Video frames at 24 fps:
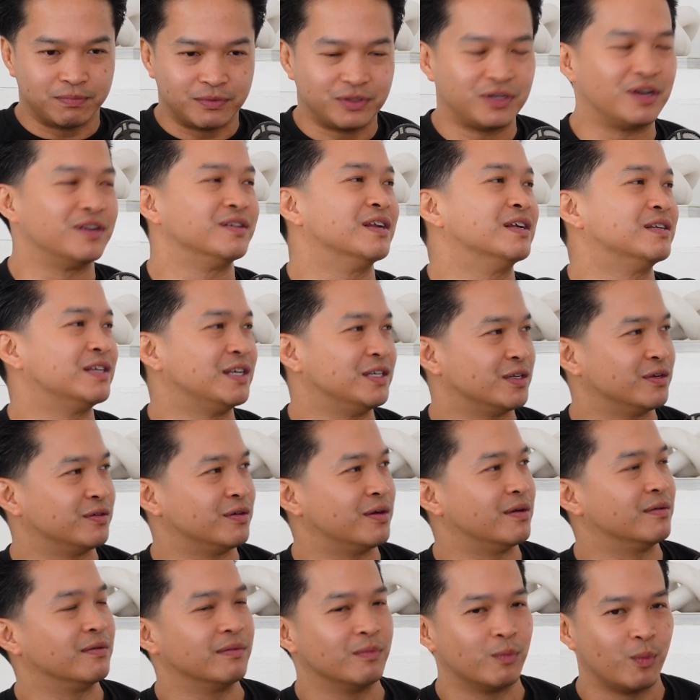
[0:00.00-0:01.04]
turn their T-zone
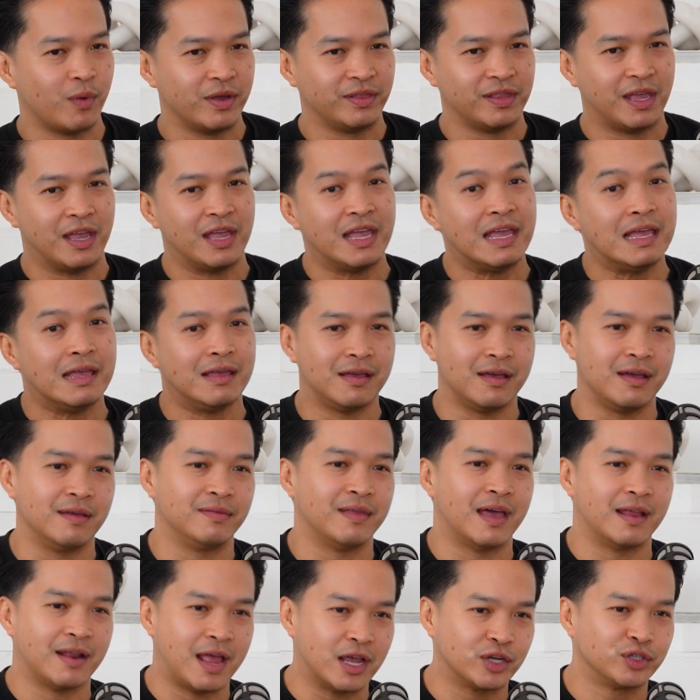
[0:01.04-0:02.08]
on when they hear
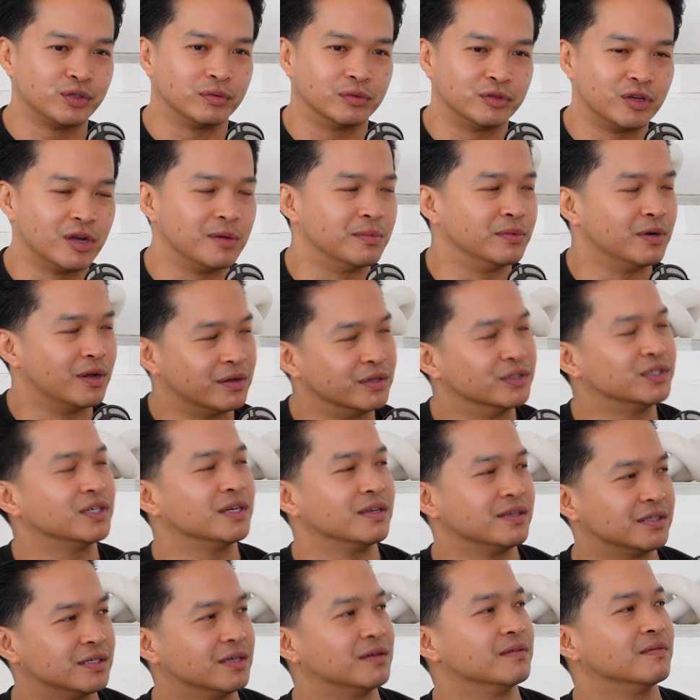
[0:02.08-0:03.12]
that actual
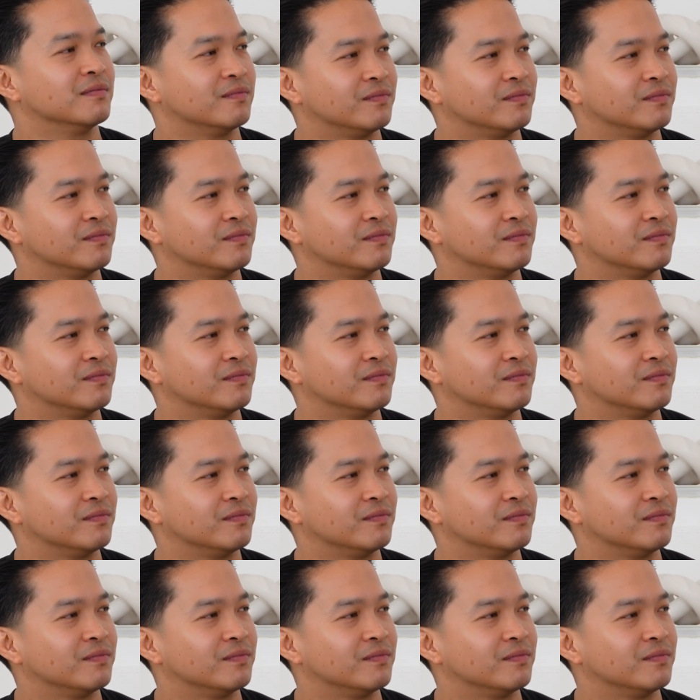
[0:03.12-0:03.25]
terminology. So